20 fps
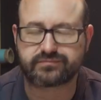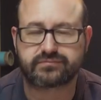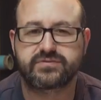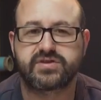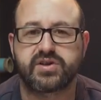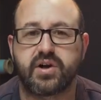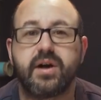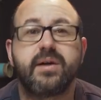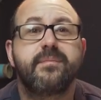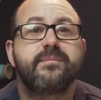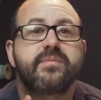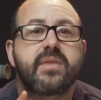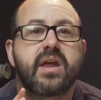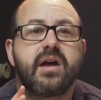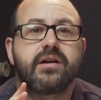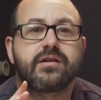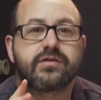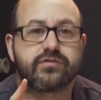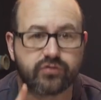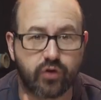Sorry,
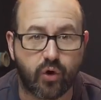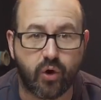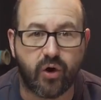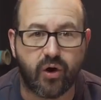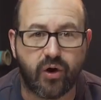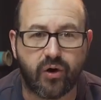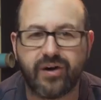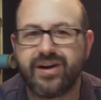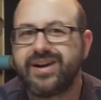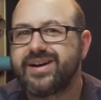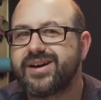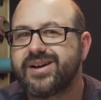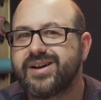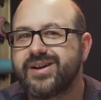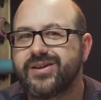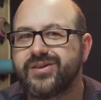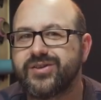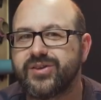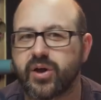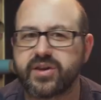raw.
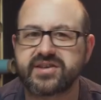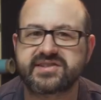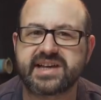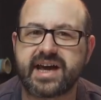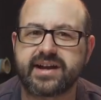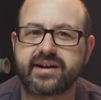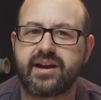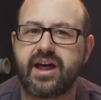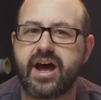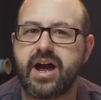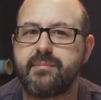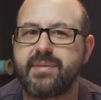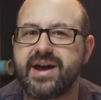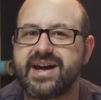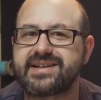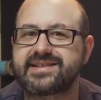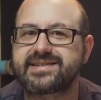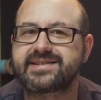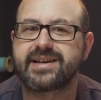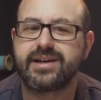Not the sound a lion
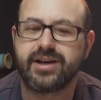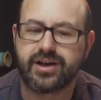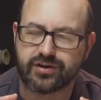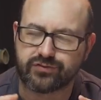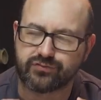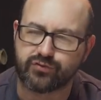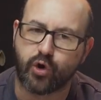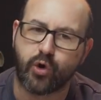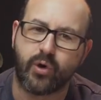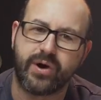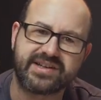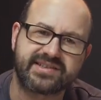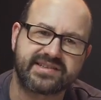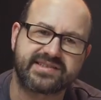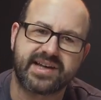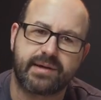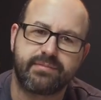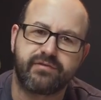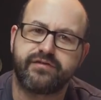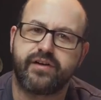makes, RAW is a
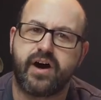type of